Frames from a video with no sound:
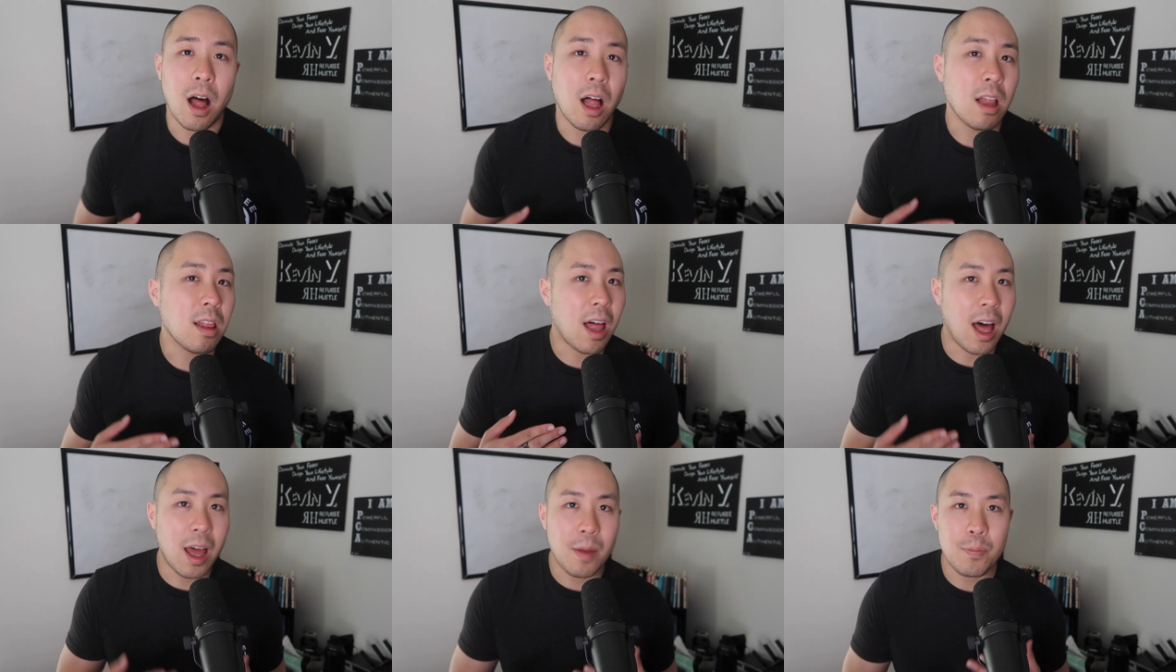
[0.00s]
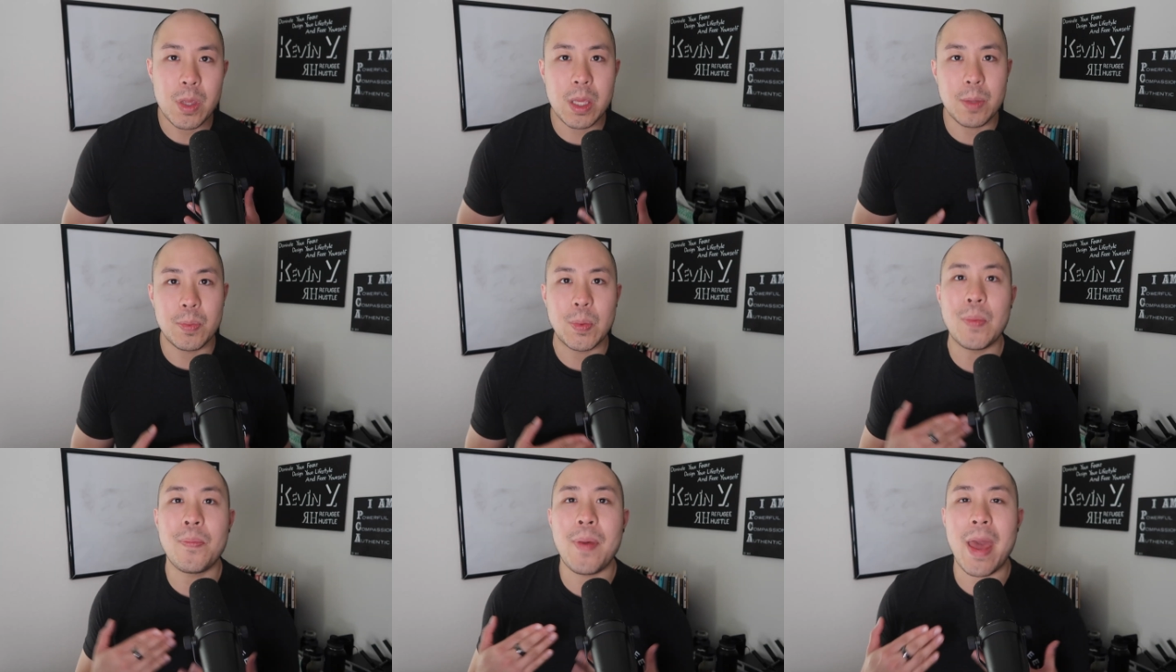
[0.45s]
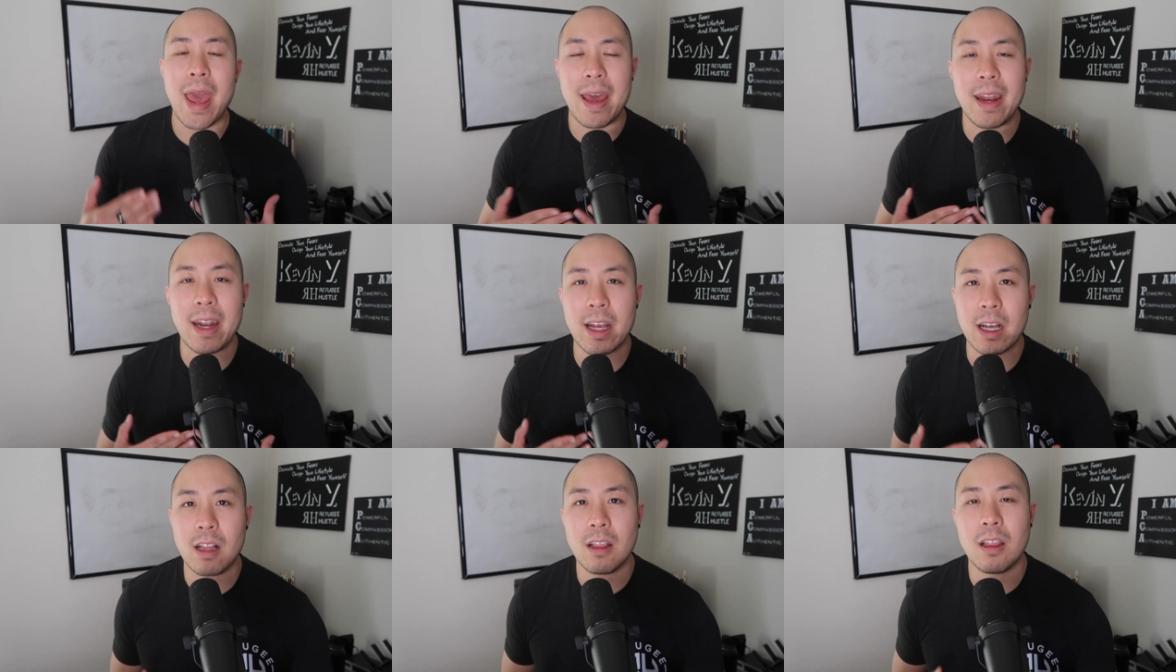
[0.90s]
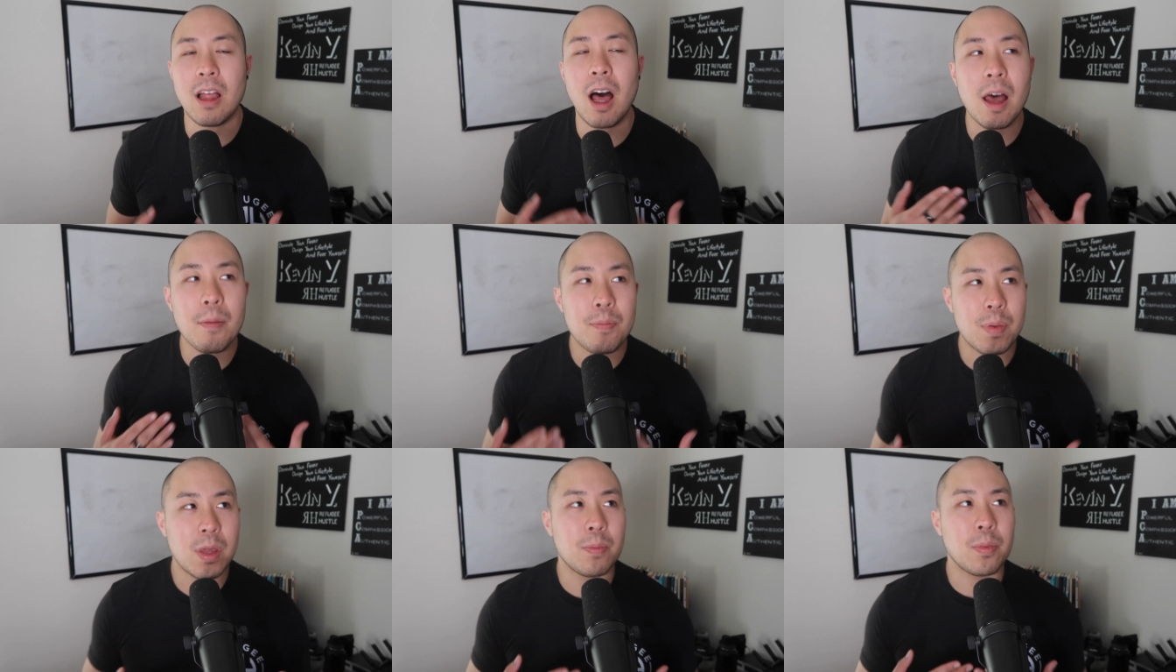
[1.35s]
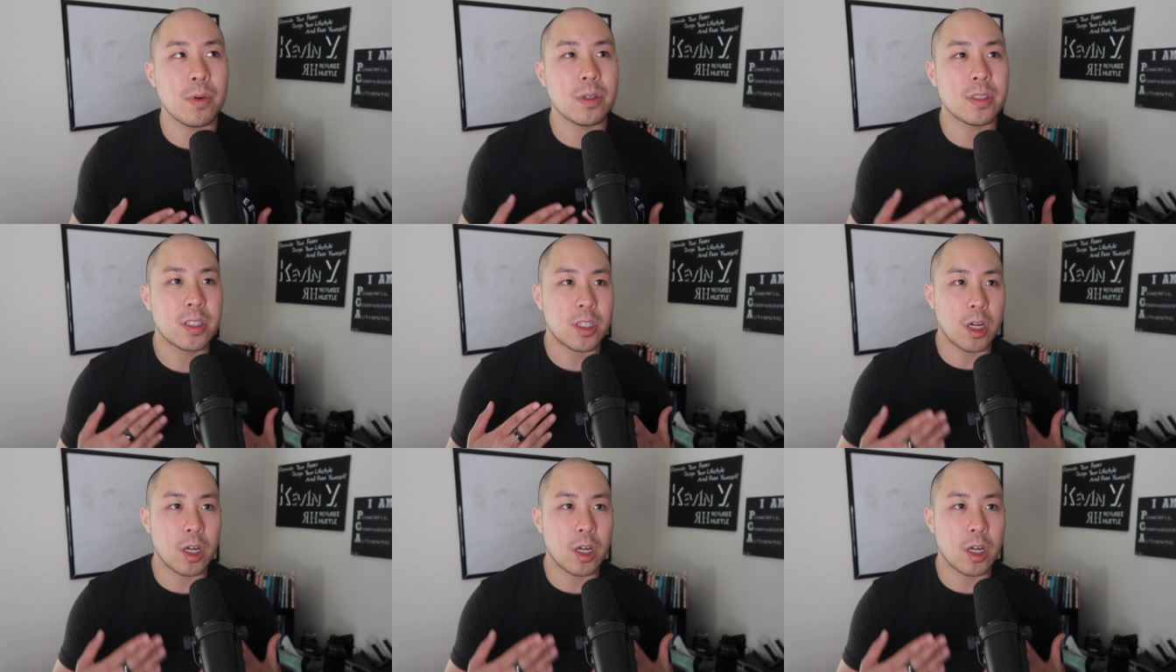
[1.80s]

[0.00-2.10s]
A lot of people panic. A lot of people